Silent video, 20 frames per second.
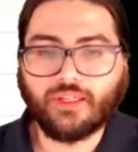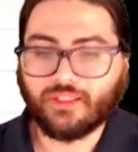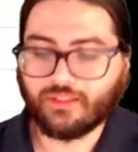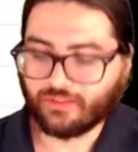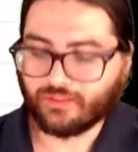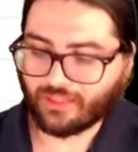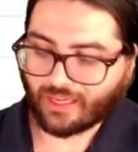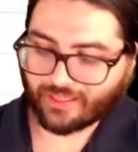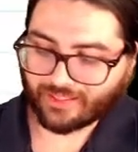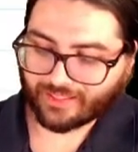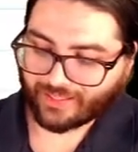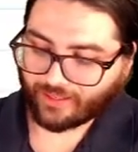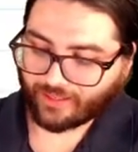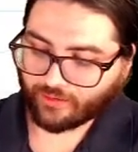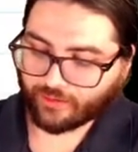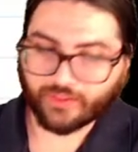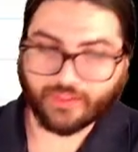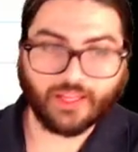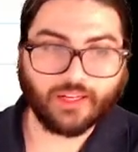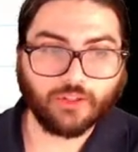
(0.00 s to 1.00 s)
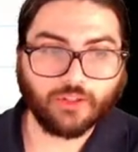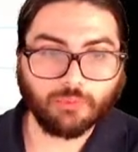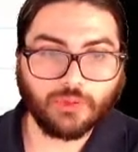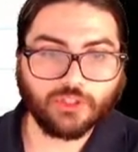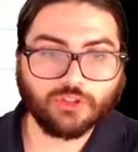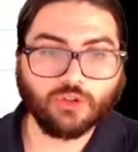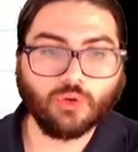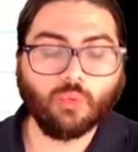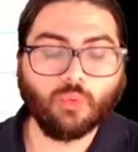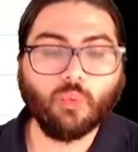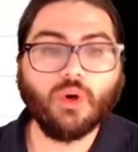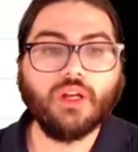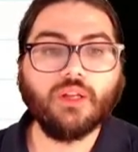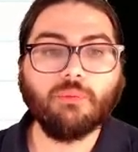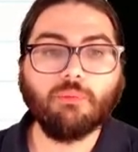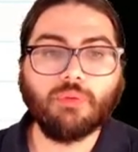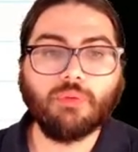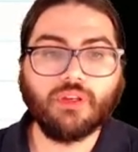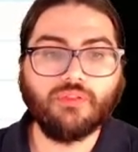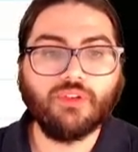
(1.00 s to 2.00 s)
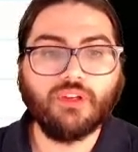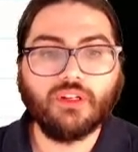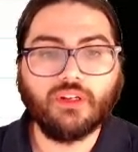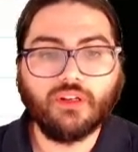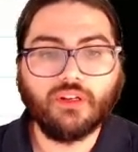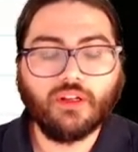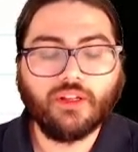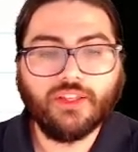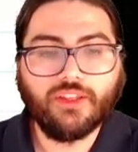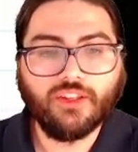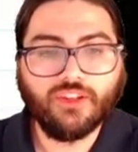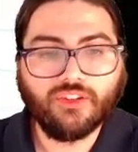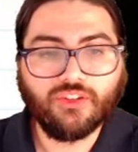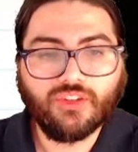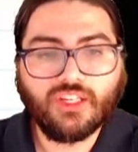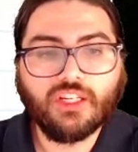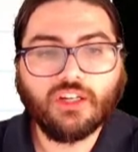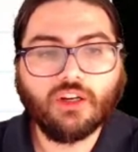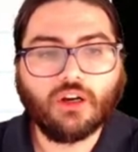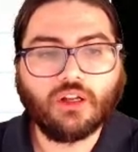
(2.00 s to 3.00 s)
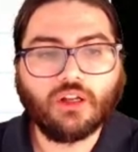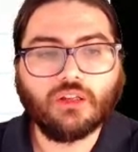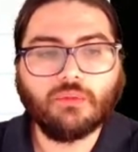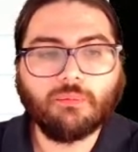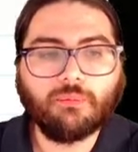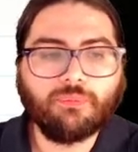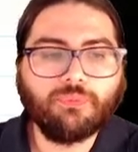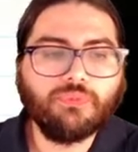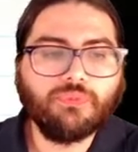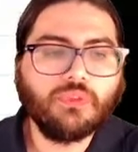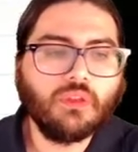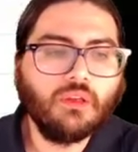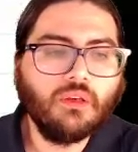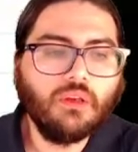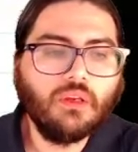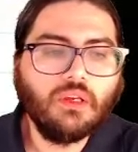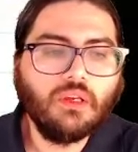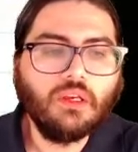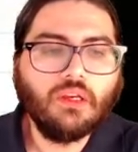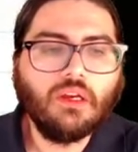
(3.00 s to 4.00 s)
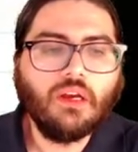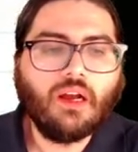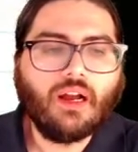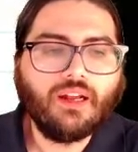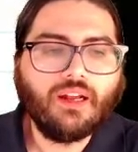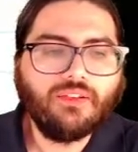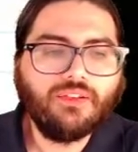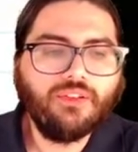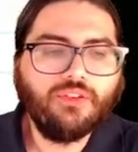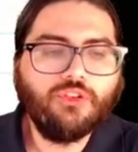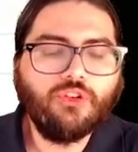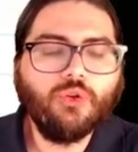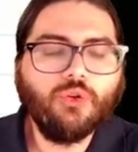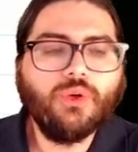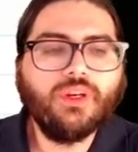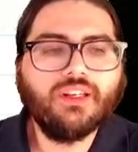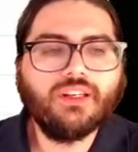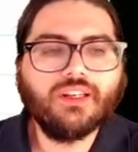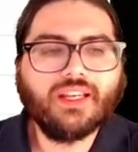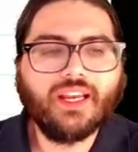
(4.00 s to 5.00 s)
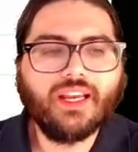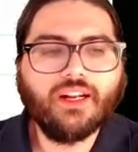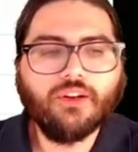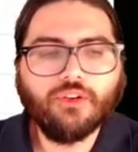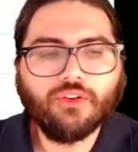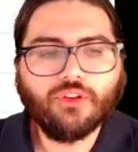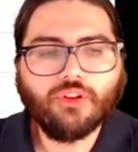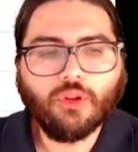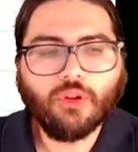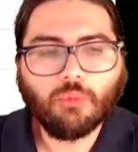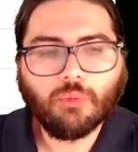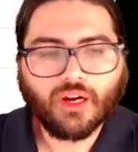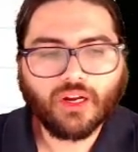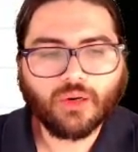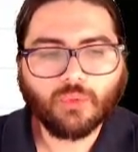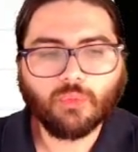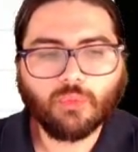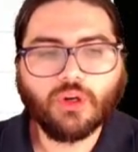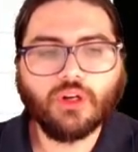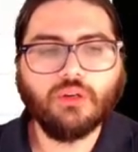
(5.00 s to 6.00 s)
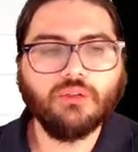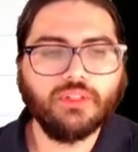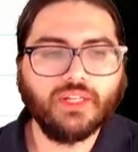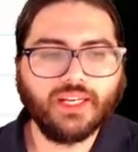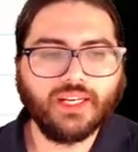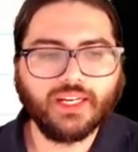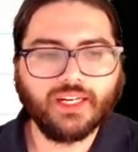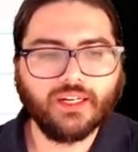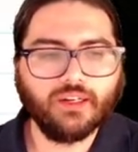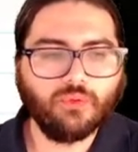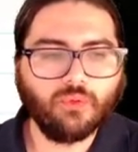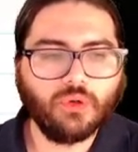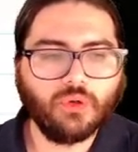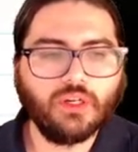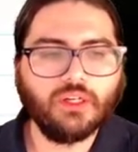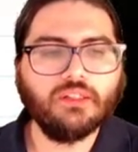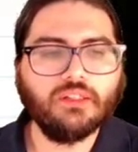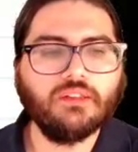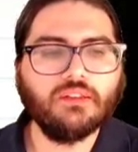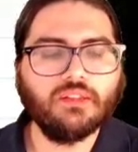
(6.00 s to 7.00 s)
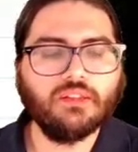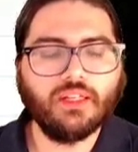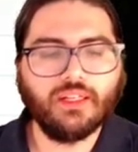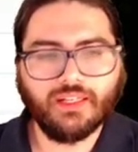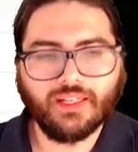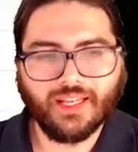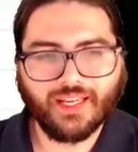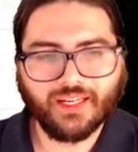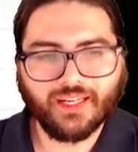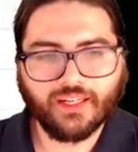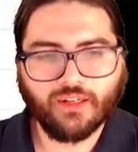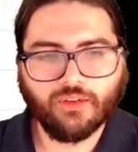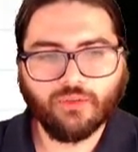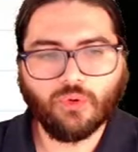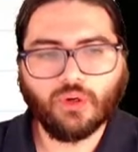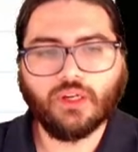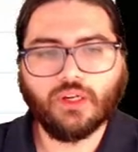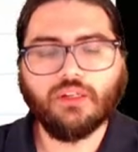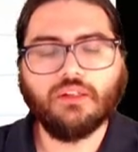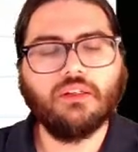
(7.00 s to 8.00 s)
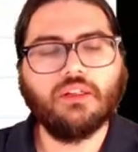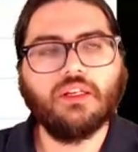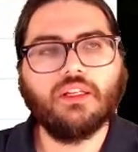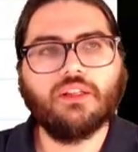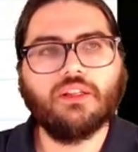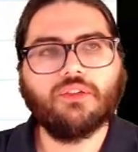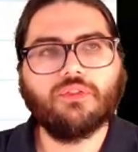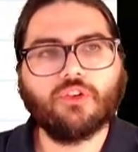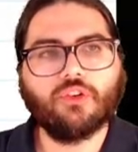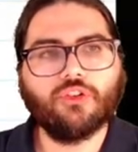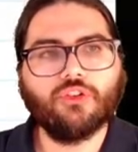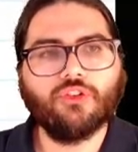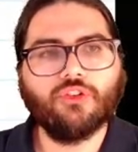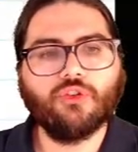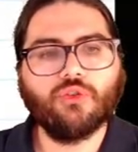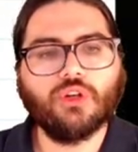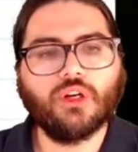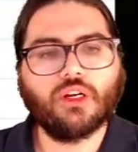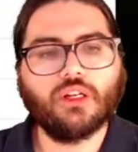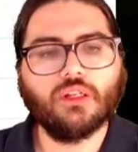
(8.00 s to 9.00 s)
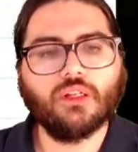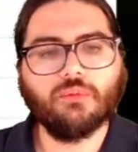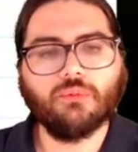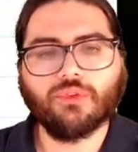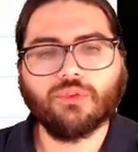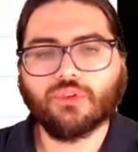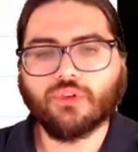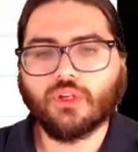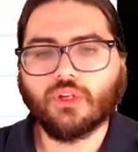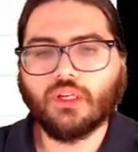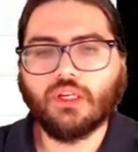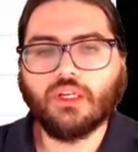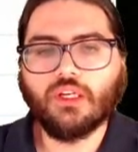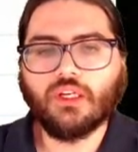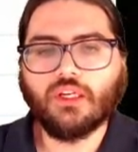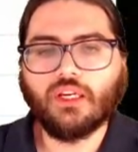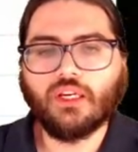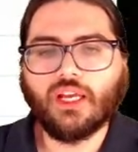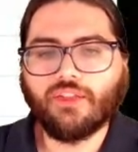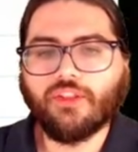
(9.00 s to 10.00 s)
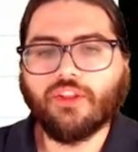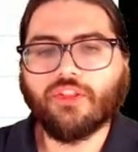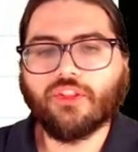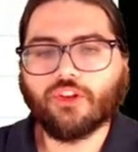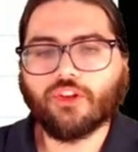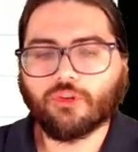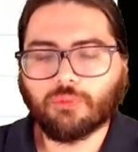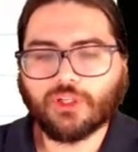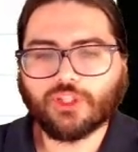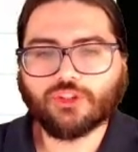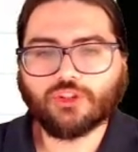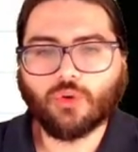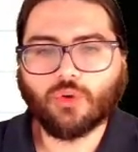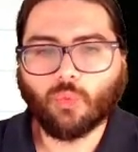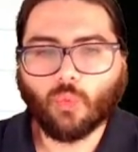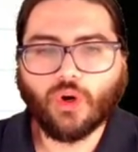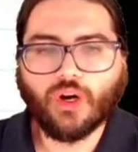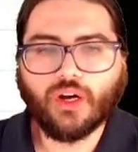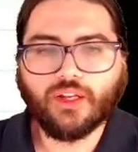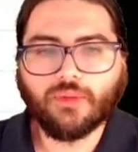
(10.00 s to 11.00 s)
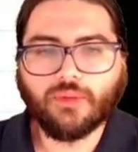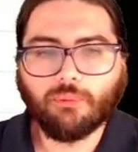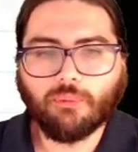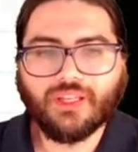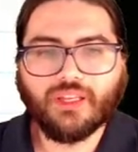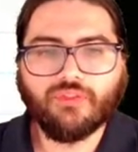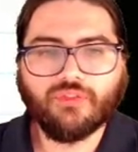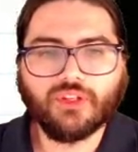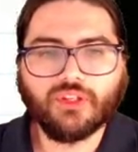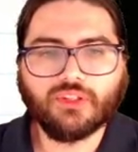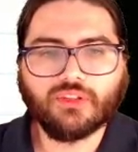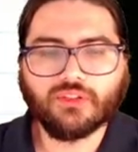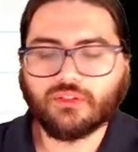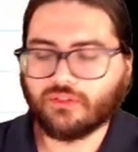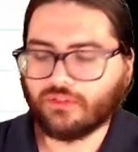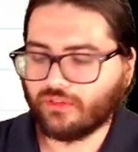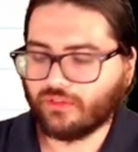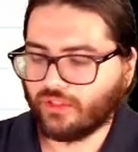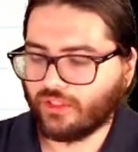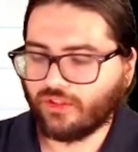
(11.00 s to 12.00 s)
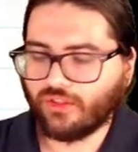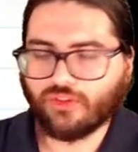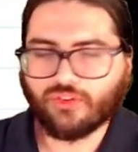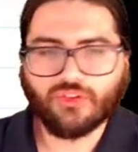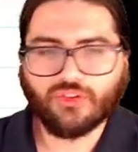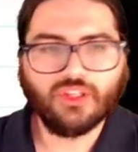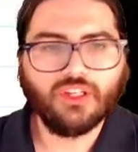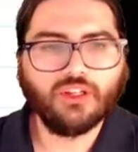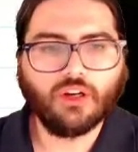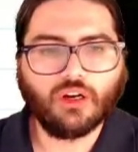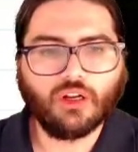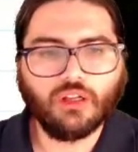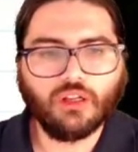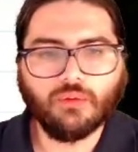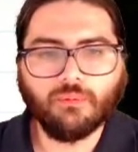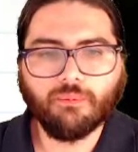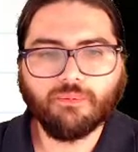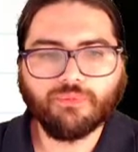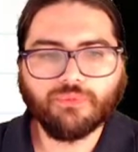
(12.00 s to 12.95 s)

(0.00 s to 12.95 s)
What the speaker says: Not counting that special 1 pivot in the Z column. I see 2 indicators in the bottom row, -1 and -1 in the first 2 columns, and then the special 1 pivot in the Z column.